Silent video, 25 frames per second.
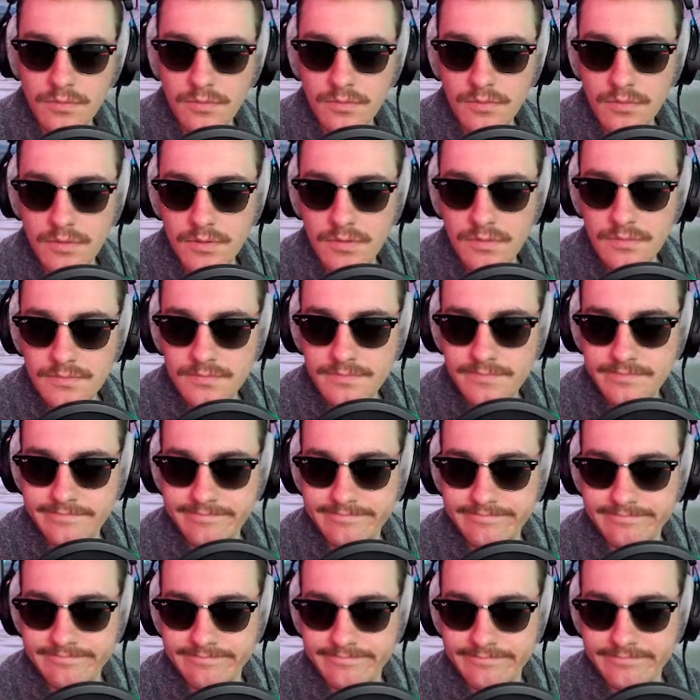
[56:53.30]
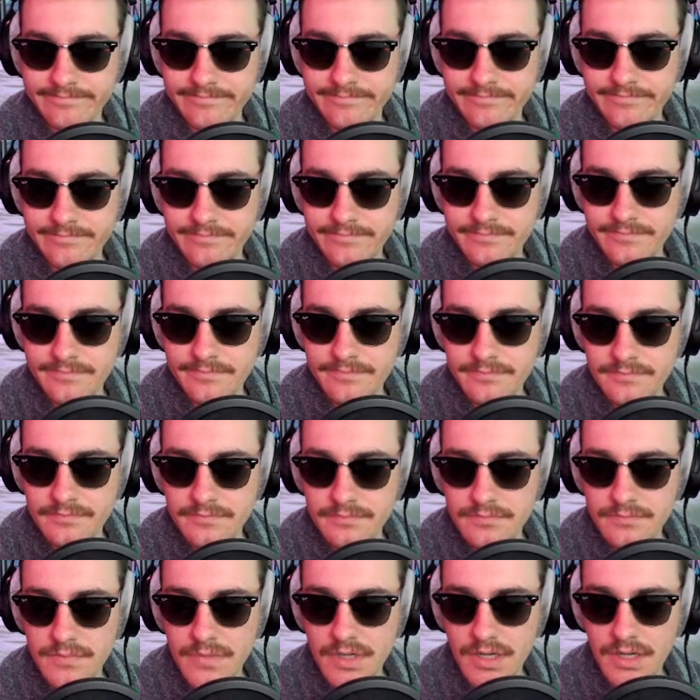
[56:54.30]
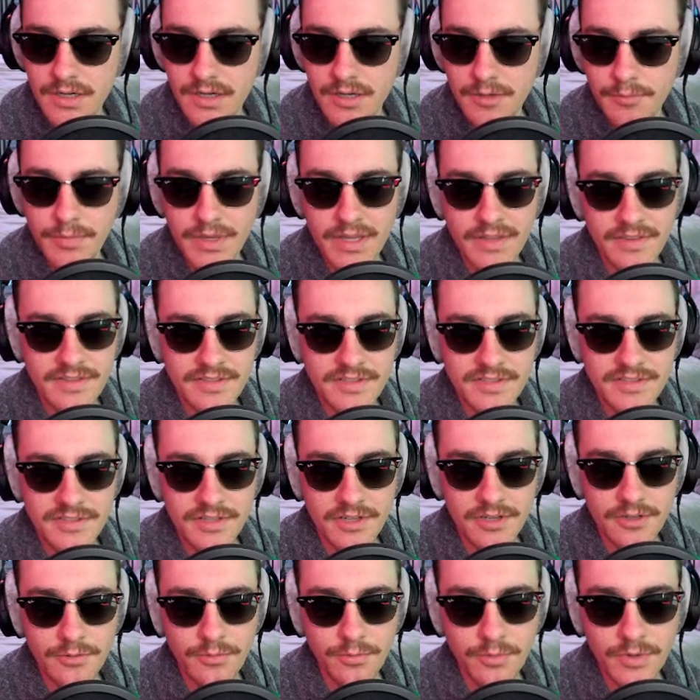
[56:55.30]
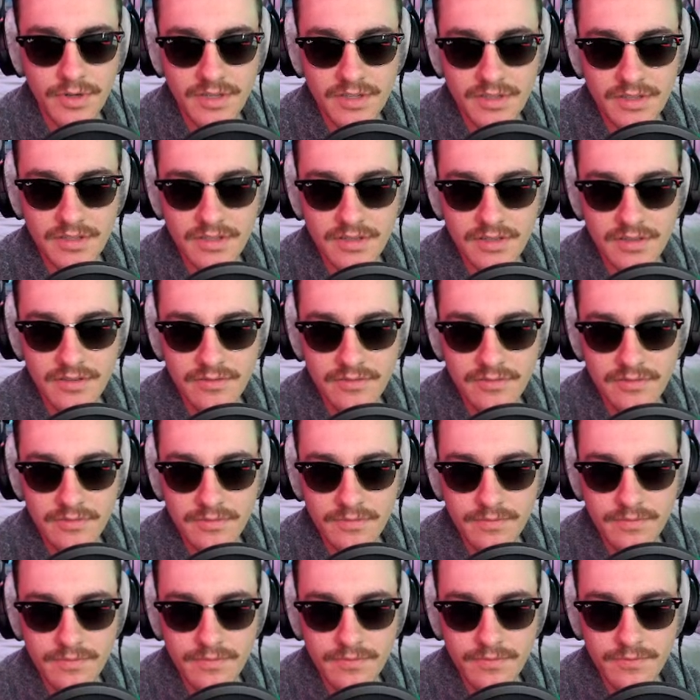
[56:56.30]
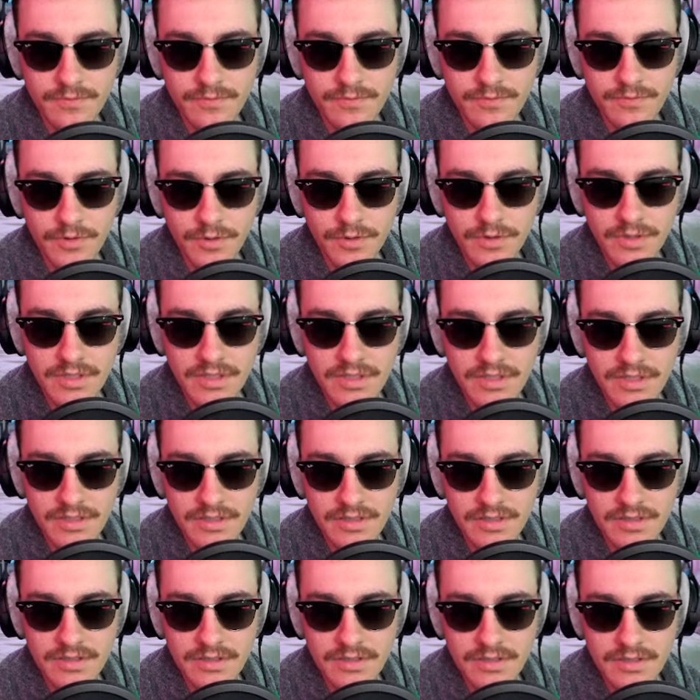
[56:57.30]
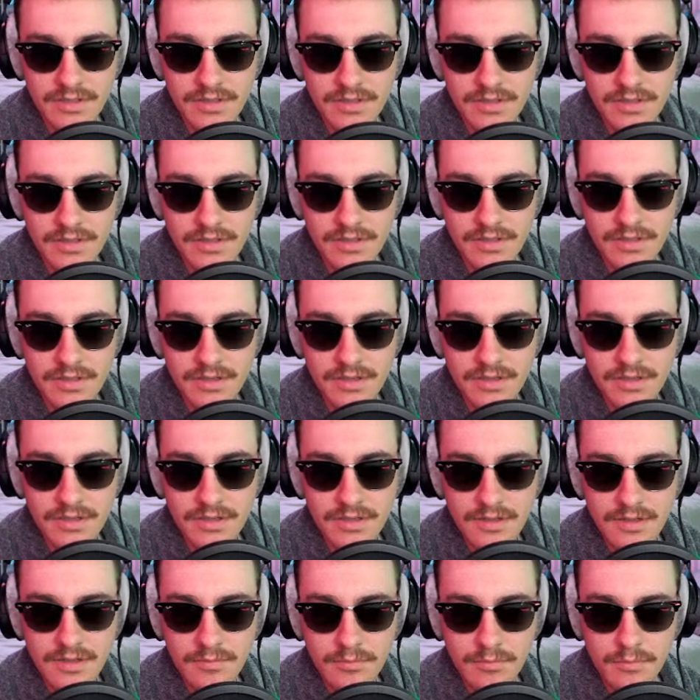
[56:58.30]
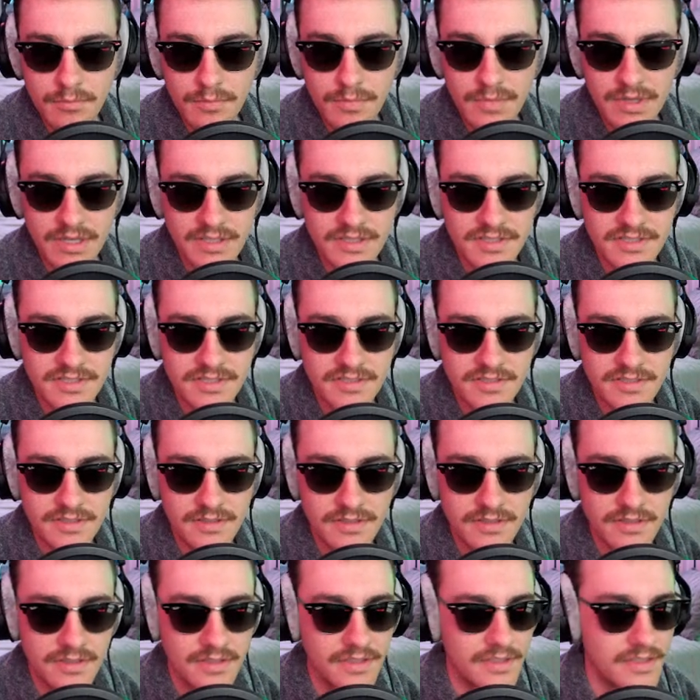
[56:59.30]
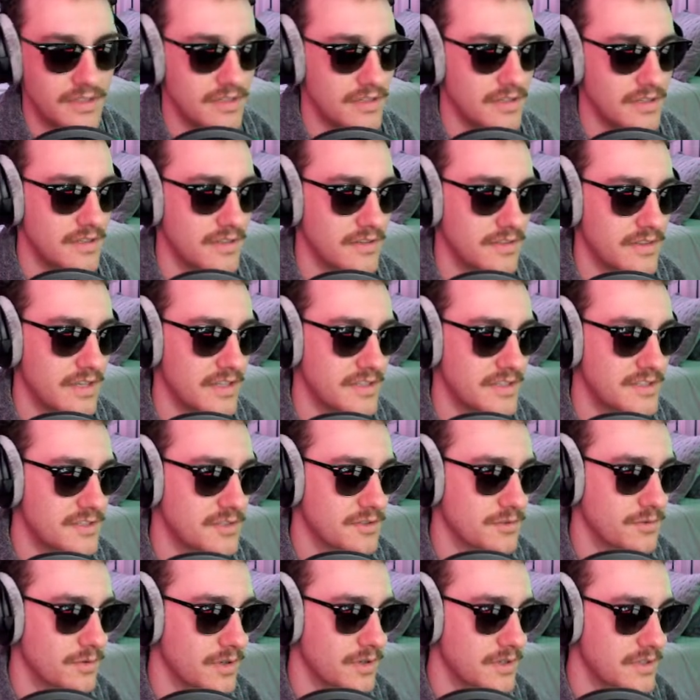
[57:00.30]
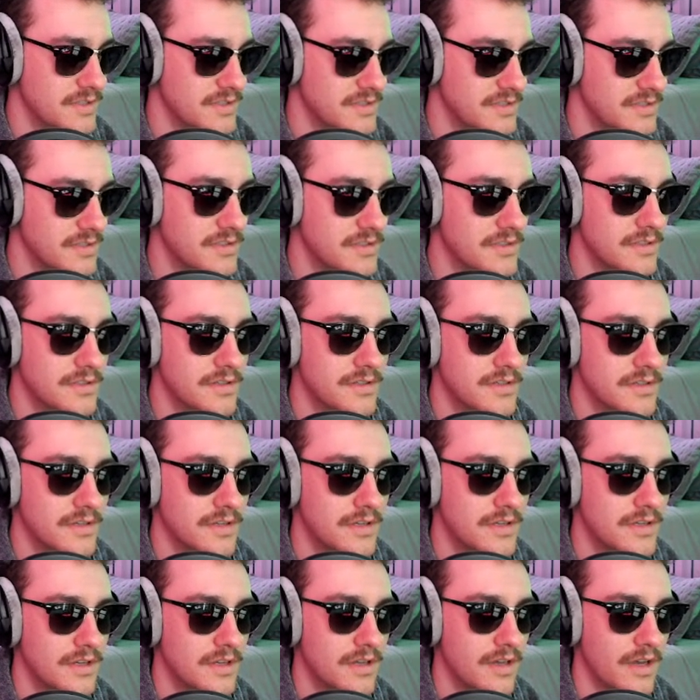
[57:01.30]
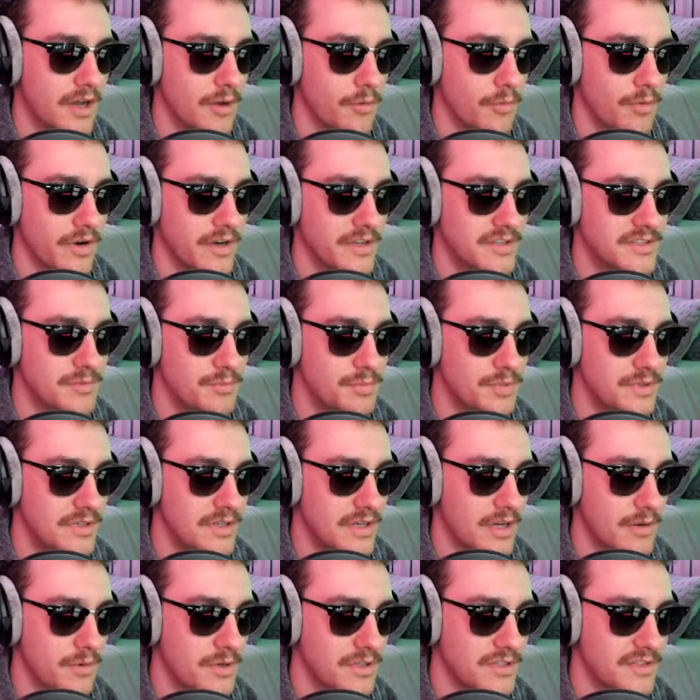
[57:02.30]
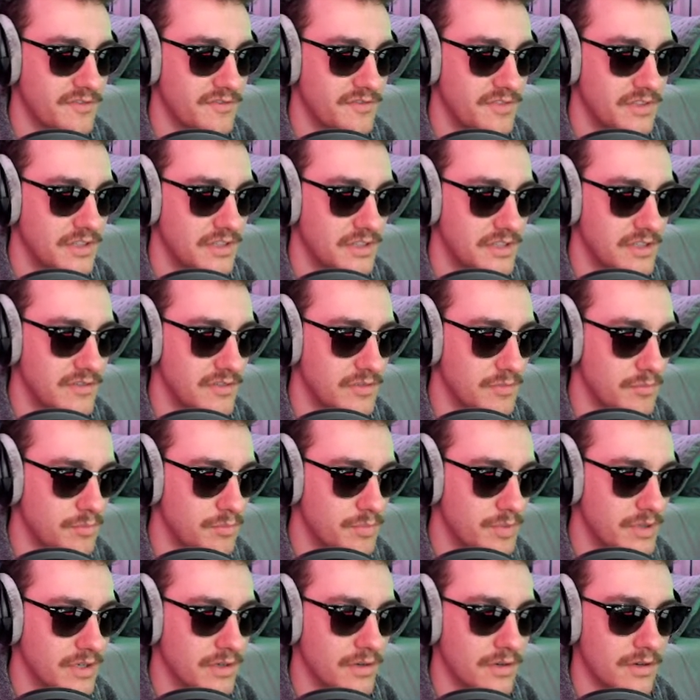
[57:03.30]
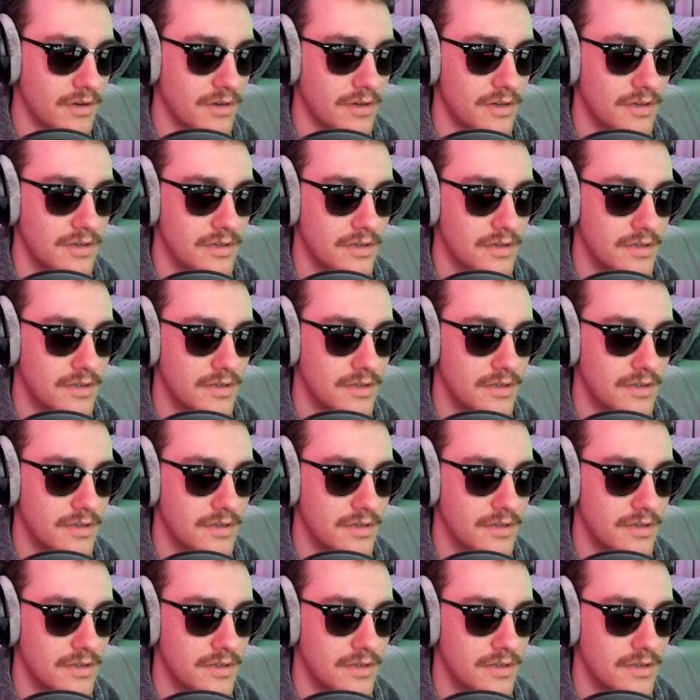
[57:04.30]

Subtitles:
Oh man, this is already fully mixed in. That's crazy. I want it to feel even bigger.